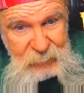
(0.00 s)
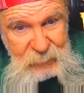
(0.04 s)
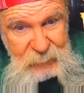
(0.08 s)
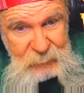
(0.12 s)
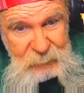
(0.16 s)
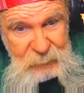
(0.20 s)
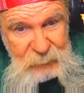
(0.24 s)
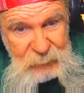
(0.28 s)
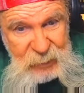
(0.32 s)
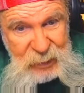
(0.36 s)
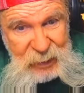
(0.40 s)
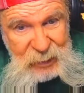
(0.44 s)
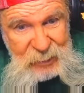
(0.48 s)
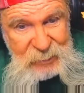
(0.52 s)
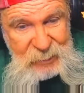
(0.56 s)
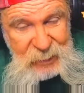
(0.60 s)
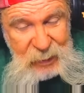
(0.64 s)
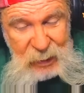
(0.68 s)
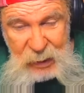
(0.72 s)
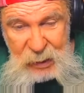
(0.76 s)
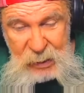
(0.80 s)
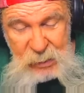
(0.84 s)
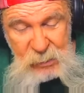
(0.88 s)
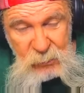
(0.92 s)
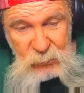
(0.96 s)
That the
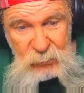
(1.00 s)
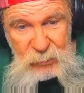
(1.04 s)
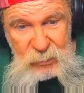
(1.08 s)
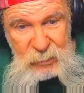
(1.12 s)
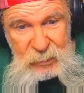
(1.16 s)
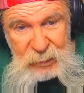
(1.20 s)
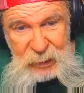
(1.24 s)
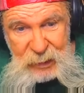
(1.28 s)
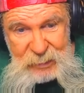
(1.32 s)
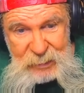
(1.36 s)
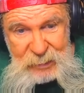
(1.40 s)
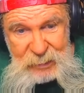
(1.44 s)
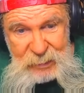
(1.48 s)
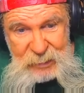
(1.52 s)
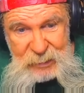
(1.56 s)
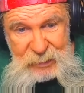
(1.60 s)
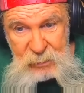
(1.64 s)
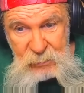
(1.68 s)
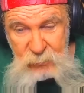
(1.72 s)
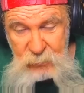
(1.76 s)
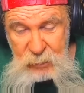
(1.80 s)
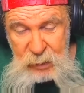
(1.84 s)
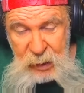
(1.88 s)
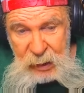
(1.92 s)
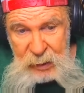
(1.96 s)

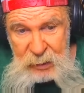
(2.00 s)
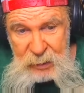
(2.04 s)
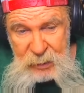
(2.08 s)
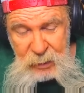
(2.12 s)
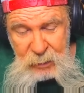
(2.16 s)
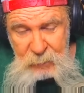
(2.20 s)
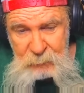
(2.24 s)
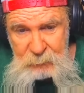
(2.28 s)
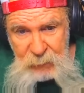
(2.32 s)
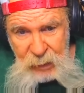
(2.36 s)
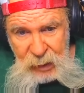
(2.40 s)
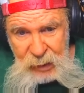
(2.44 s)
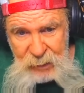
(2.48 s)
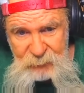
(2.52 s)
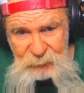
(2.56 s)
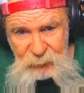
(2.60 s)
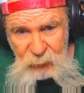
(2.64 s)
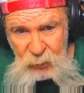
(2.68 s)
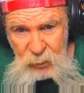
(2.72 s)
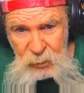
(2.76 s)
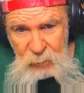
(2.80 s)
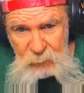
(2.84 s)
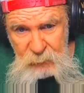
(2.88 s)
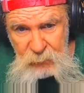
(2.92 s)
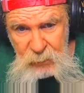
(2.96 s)
heel can't come back
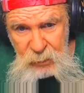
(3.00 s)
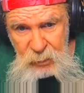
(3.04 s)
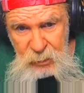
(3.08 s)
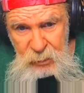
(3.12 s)
from?